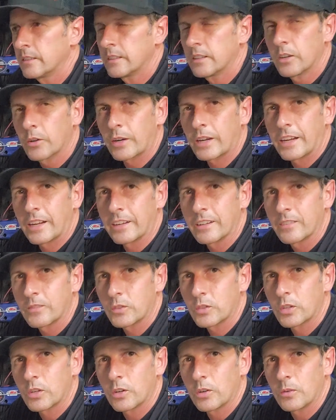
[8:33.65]
Okay,
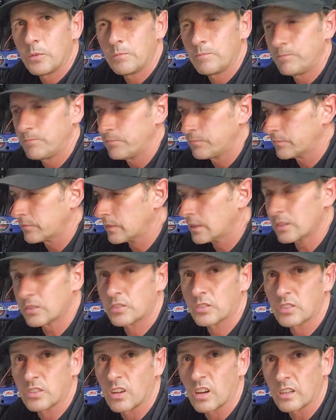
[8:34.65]
so this
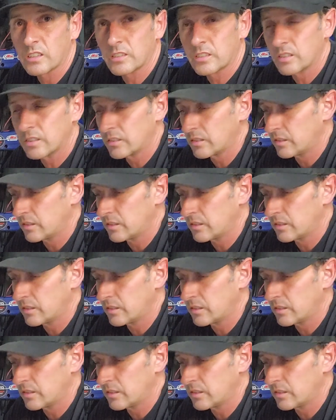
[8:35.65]
sucks.